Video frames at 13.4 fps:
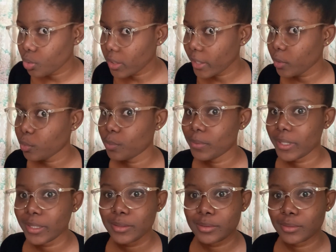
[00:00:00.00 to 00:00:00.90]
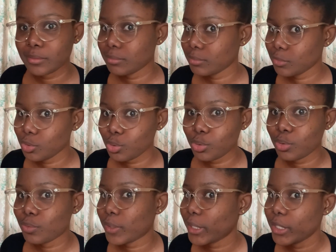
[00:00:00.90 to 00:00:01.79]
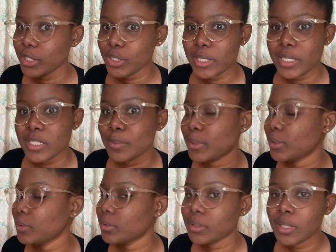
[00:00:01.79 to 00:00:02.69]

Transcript: i hope like your vacation has been